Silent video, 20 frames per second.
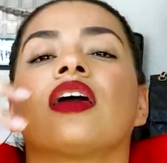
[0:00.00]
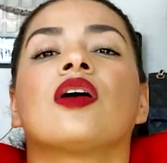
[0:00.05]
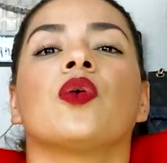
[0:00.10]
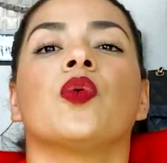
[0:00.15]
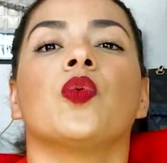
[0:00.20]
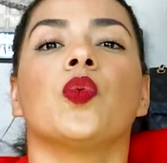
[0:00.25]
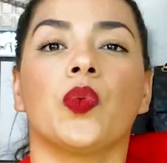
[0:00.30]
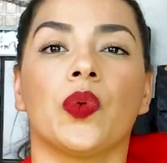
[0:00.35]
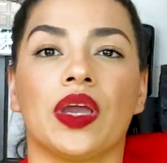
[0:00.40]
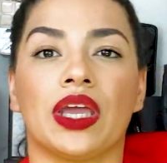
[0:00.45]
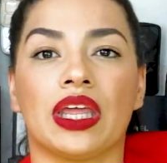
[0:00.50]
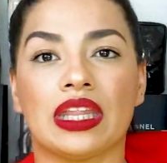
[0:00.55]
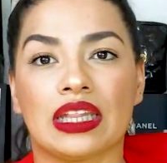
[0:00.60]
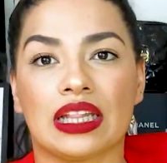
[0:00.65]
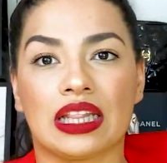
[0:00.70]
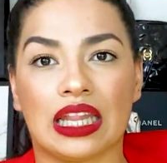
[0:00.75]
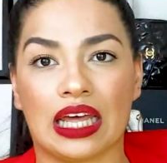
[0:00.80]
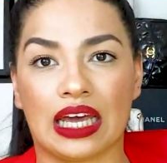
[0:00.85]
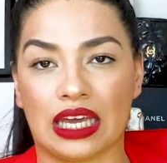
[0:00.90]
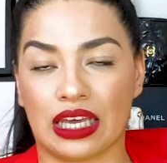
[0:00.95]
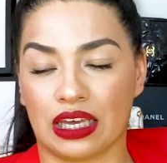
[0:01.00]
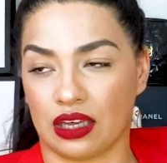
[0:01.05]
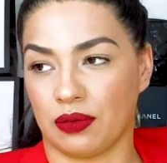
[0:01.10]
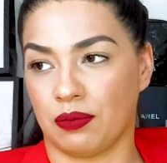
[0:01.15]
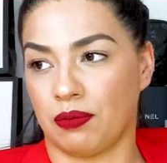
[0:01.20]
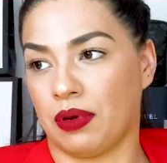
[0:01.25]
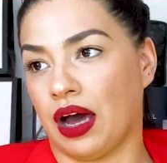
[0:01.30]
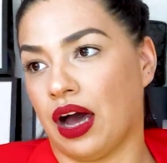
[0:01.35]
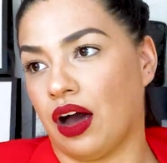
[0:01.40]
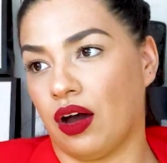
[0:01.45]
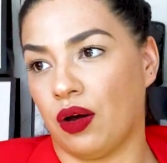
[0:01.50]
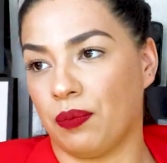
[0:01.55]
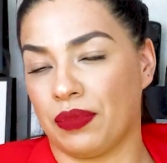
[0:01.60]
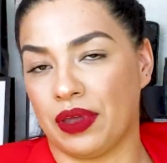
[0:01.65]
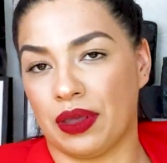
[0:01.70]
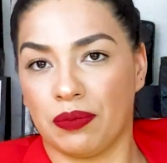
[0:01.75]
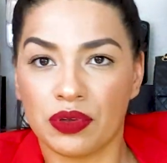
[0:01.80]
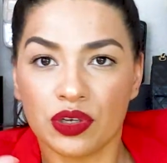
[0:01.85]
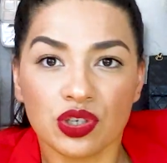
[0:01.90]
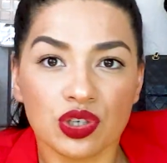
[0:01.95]
win like about
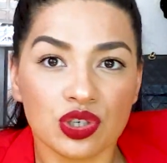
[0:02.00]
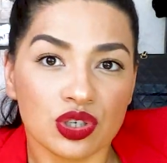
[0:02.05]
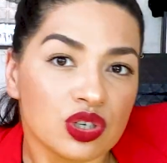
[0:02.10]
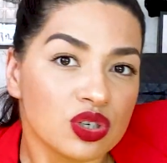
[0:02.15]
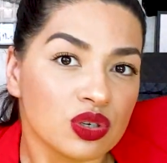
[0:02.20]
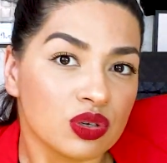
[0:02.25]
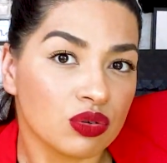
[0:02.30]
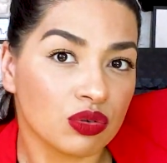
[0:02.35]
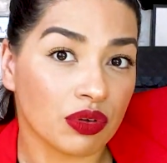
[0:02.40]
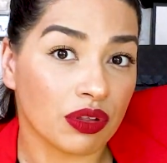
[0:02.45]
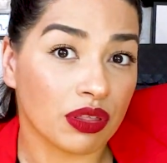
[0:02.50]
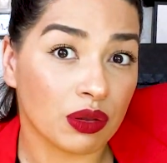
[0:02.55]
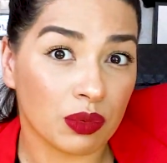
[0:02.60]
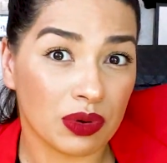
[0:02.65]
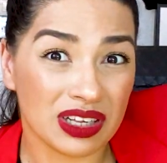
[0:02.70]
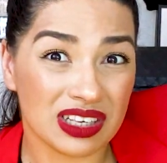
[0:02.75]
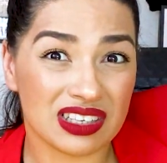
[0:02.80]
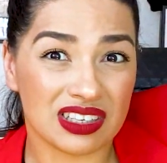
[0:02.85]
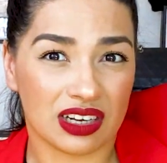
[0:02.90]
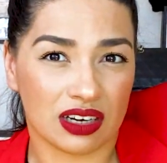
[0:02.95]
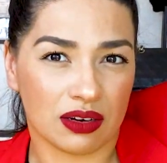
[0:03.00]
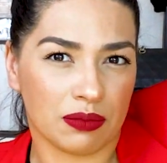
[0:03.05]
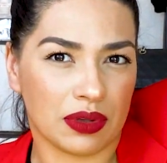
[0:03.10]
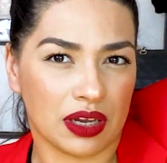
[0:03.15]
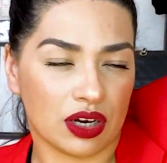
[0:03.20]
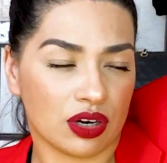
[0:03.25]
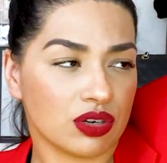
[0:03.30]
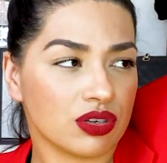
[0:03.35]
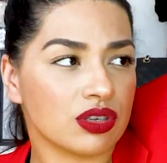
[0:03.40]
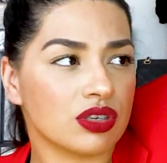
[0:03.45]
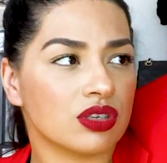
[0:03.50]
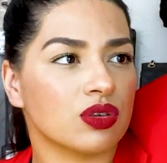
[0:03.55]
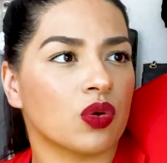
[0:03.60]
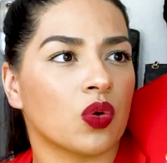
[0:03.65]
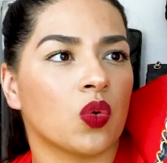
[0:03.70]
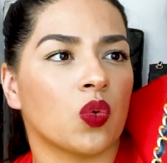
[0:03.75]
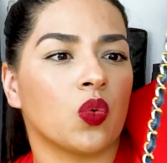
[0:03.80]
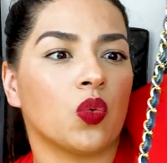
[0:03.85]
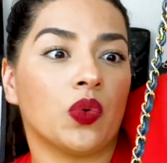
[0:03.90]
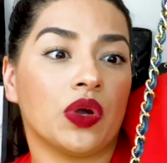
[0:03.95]
maybe 2 or 3 centimeters,
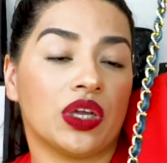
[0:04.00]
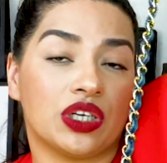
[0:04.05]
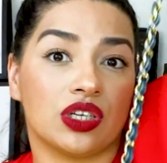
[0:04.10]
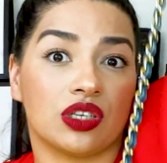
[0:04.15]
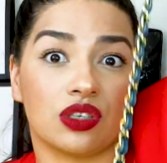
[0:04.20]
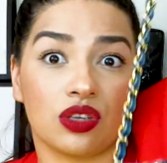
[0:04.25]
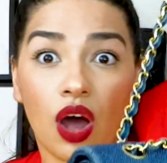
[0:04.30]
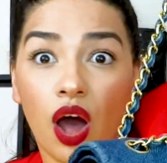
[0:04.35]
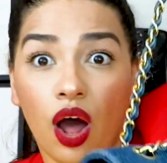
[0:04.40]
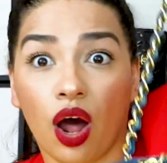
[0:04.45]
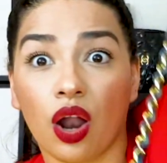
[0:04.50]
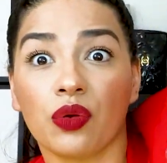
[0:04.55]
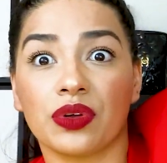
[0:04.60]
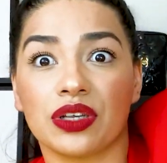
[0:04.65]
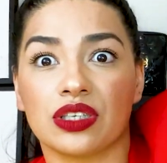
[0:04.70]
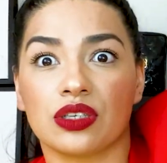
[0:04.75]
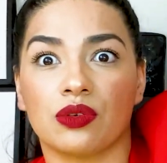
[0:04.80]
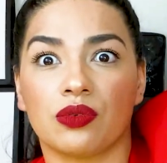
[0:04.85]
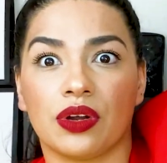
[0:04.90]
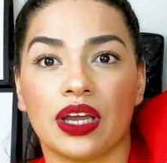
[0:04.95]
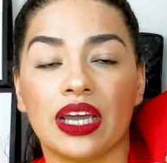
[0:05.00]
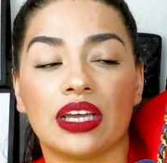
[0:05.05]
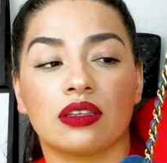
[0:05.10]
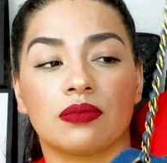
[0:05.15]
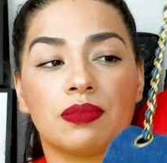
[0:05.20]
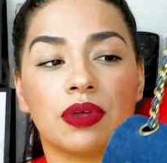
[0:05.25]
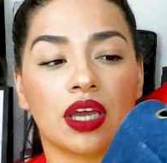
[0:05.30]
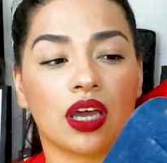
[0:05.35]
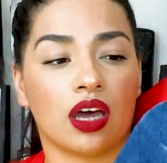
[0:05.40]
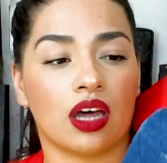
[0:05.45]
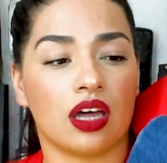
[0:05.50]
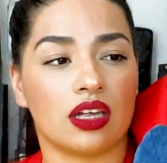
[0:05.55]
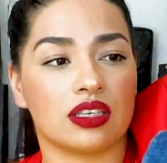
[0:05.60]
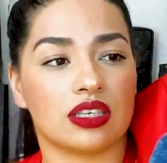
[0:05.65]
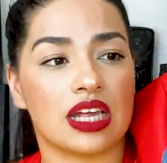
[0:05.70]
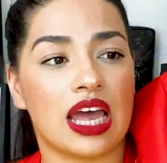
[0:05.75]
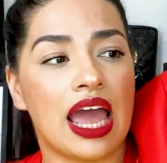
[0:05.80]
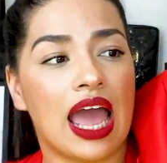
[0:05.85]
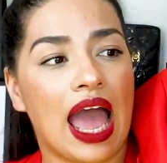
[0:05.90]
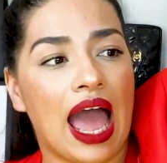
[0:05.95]
which is always great because
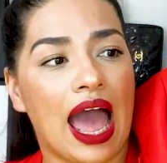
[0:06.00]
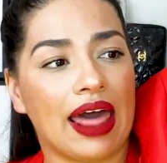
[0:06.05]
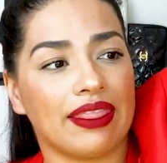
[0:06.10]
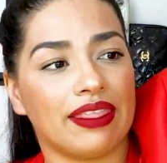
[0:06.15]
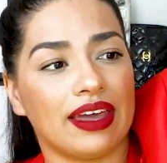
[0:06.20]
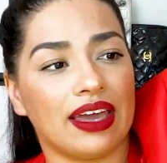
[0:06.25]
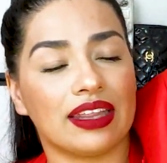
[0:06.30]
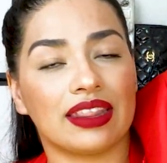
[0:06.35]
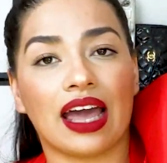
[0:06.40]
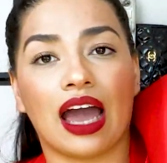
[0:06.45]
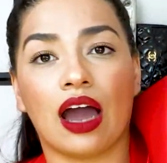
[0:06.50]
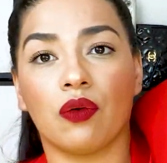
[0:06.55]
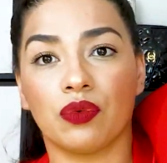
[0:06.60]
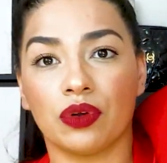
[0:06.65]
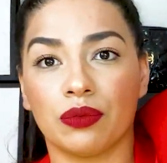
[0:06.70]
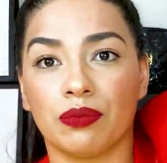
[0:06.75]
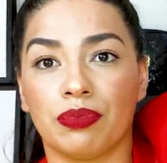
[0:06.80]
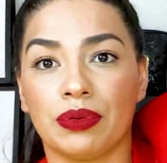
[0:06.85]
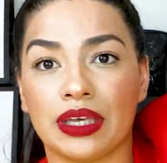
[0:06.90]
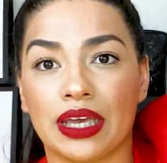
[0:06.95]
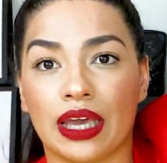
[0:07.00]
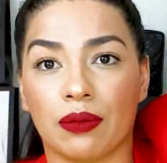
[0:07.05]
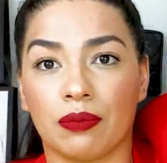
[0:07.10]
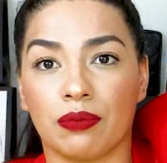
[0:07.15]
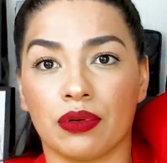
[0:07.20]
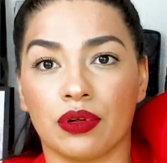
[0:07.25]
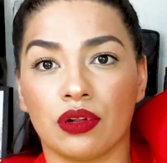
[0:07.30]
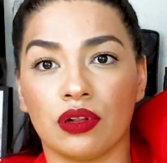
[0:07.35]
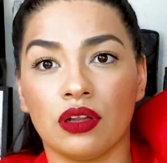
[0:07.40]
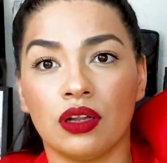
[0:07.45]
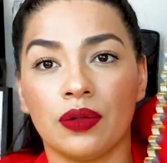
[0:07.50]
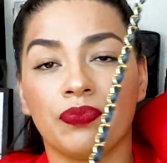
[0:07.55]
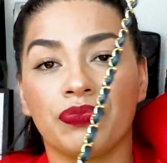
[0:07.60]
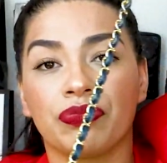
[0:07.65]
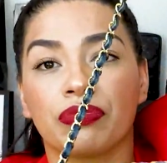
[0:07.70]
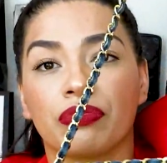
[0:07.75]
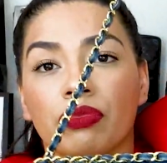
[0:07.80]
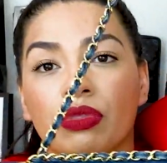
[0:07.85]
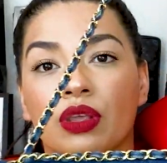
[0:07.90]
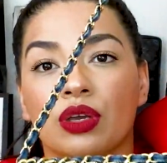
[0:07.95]
then I will be able
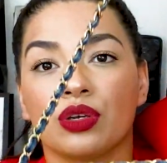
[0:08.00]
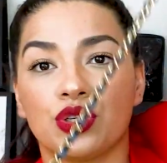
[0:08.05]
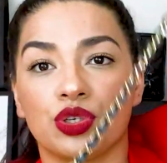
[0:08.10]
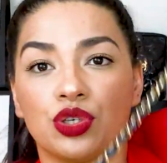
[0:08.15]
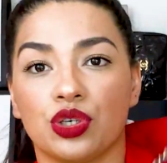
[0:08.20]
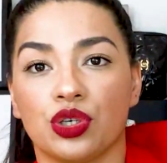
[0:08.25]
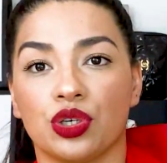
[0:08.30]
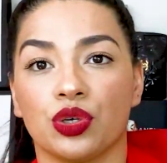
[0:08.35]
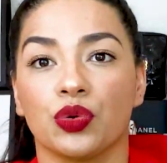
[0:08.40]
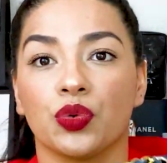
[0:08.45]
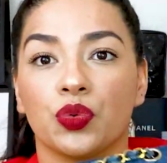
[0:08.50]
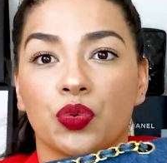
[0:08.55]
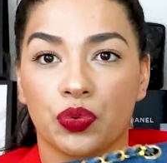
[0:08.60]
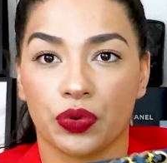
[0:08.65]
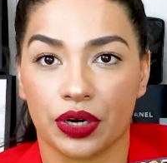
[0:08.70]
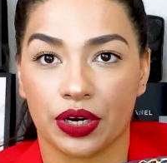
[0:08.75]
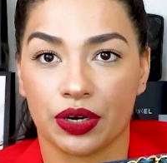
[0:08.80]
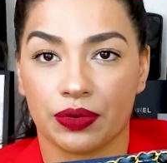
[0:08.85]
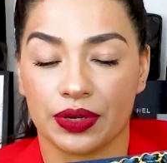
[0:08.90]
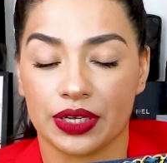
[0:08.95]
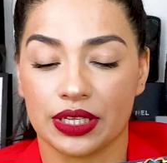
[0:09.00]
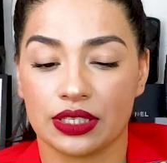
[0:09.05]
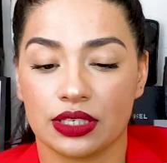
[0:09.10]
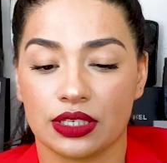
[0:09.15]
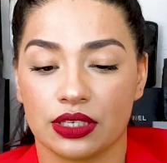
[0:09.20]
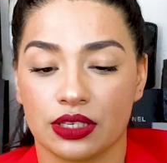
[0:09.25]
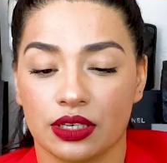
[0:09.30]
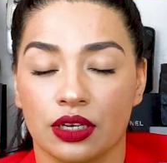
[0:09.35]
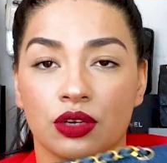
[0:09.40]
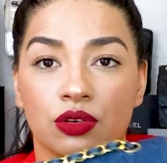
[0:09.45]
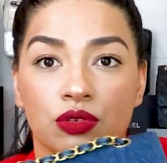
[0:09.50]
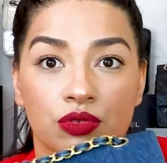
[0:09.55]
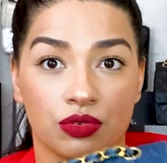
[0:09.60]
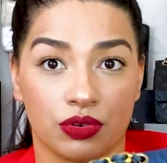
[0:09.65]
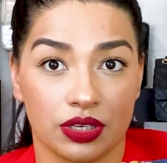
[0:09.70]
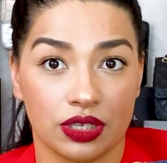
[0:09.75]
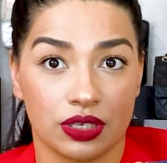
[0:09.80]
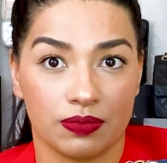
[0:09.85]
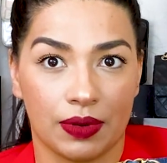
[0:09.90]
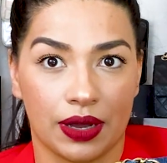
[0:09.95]
to wear it
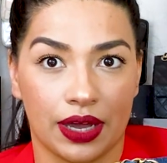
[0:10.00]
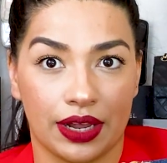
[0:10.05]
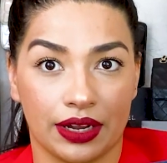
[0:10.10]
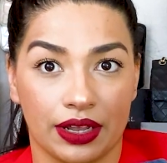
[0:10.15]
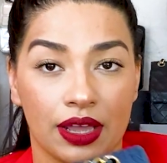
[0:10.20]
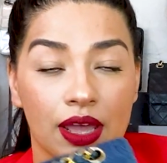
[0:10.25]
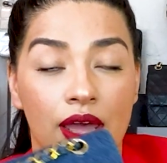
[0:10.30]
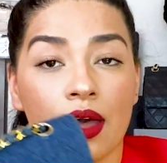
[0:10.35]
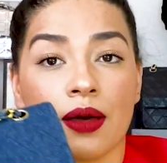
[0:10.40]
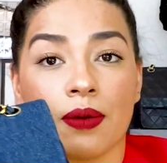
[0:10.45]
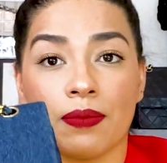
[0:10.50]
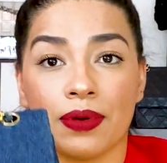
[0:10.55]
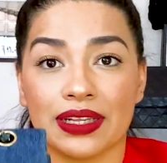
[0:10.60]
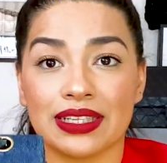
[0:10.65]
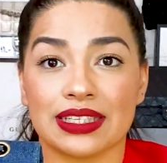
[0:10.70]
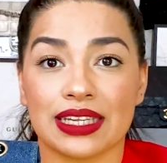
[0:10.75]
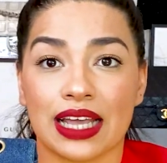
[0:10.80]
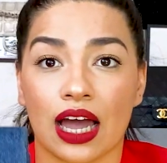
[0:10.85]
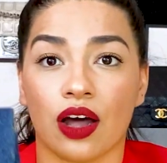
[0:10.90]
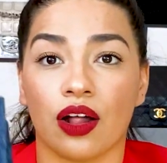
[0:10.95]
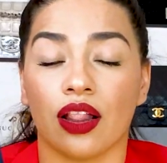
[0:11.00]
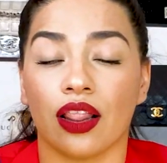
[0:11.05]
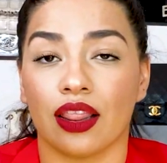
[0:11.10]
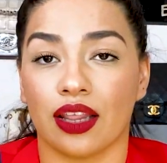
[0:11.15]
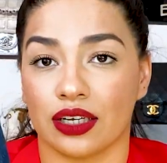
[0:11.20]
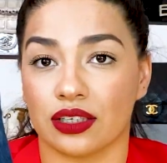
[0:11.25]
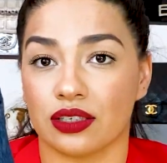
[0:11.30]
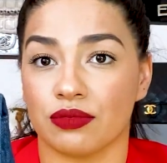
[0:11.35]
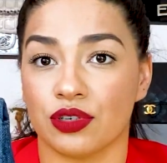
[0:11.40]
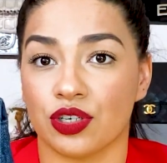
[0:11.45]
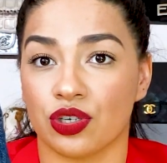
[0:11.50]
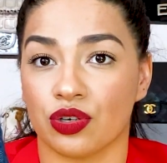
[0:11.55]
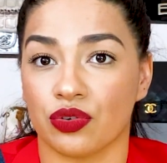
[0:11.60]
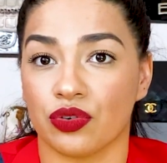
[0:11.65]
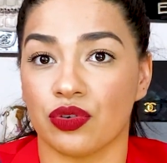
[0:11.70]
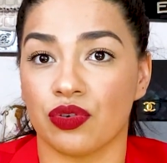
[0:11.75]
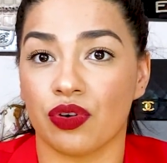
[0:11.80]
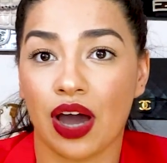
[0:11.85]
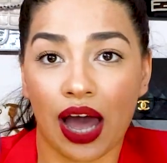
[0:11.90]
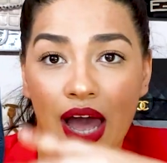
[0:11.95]
crossbody. But now let me show
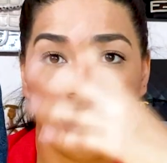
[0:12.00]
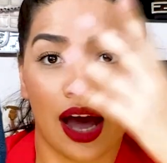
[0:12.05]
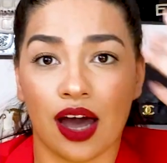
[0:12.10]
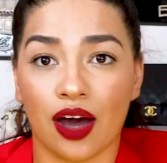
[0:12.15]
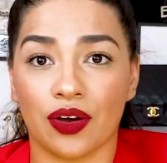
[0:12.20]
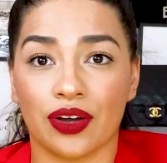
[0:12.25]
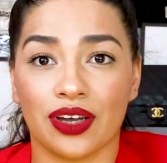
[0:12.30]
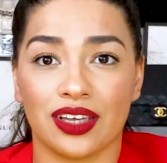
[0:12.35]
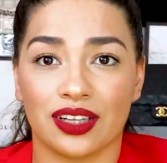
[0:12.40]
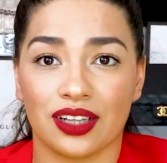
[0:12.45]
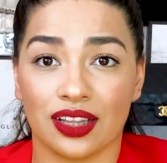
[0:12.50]
you how it